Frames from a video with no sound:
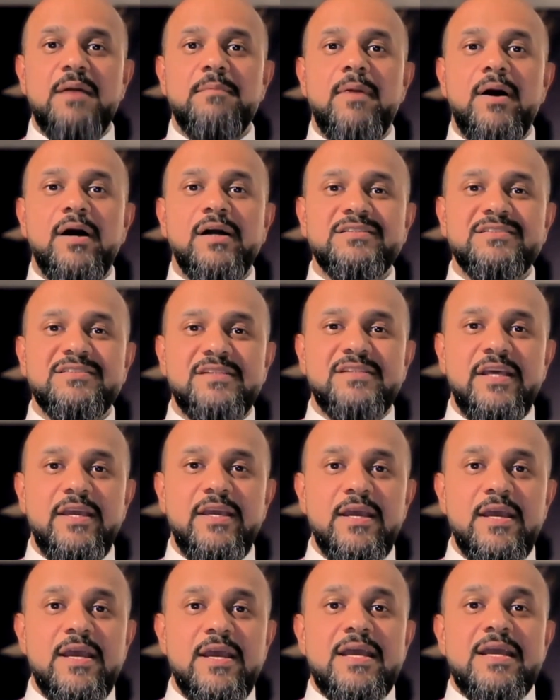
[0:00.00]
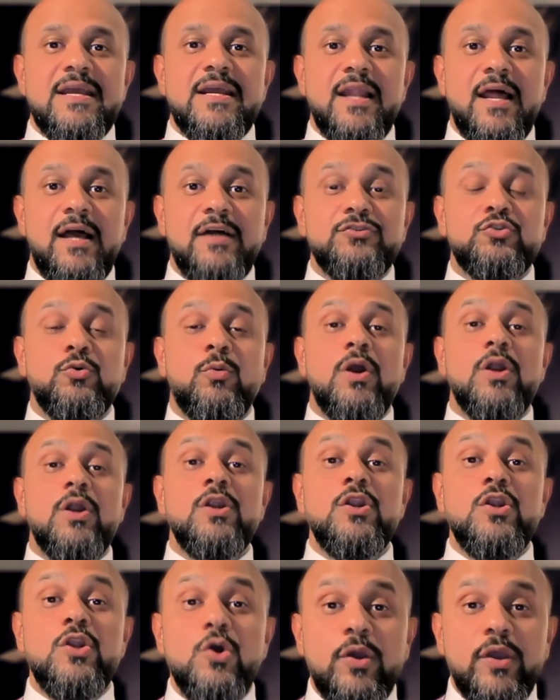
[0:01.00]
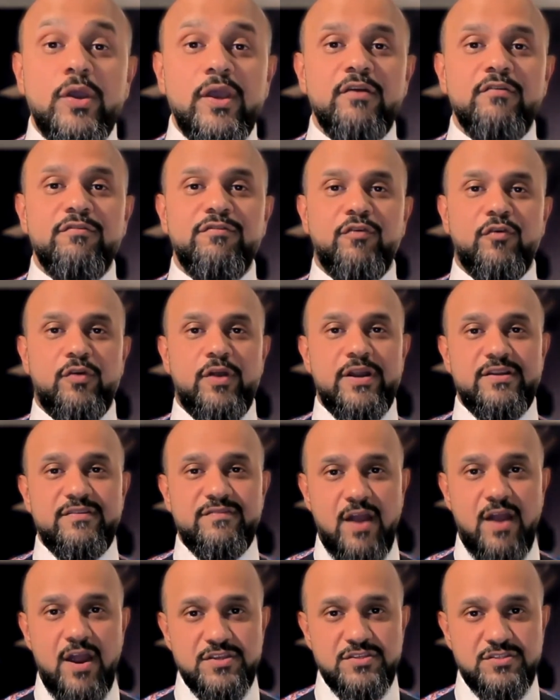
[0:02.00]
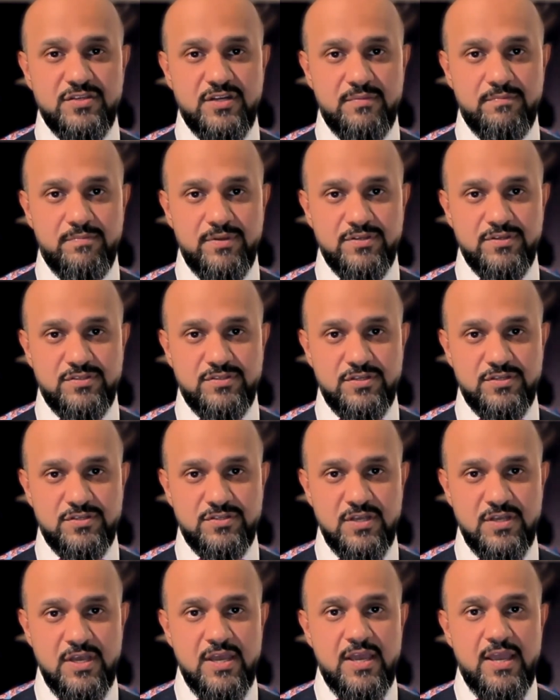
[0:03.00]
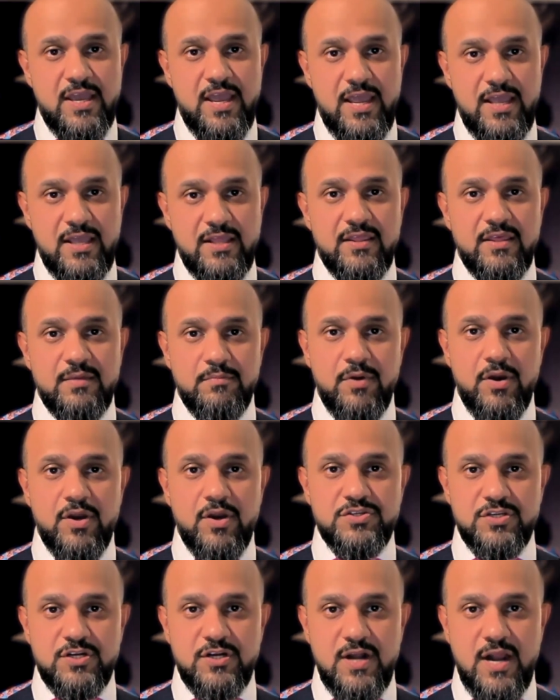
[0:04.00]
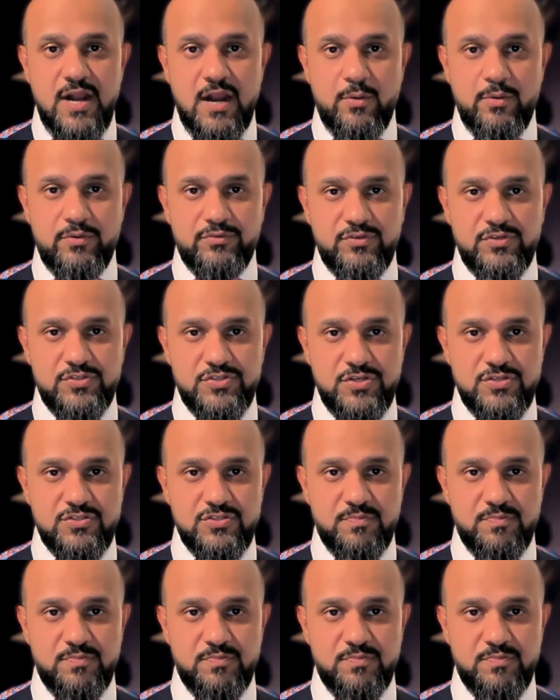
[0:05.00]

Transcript: amongst the clients who are looking for advisory business in the merger and acquisition